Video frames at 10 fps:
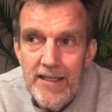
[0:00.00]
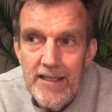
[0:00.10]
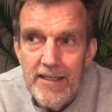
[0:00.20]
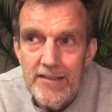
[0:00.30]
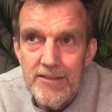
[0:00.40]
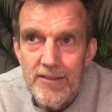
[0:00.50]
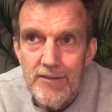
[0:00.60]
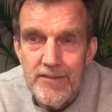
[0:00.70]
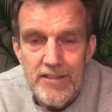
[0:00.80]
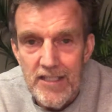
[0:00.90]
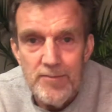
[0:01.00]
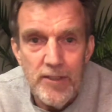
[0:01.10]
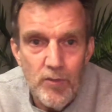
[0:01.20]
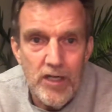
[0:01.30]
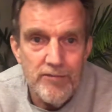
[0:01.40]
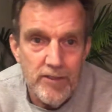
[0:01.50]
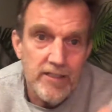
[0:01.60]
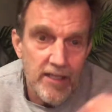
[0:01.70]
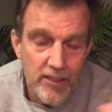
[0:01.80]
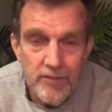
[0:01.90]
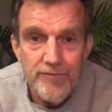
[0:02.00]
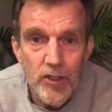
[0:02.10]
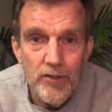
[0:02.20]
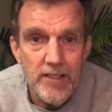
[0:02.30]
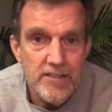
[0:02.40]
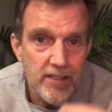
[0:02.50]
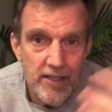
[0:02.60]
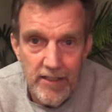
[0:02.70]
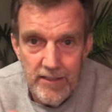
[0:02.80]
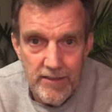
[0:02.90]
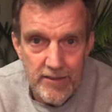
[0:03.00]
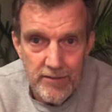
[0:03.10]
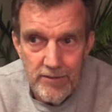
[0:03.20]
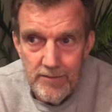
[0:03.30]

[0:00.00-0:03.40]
And so this husband and wife, on the phone, I said, hey,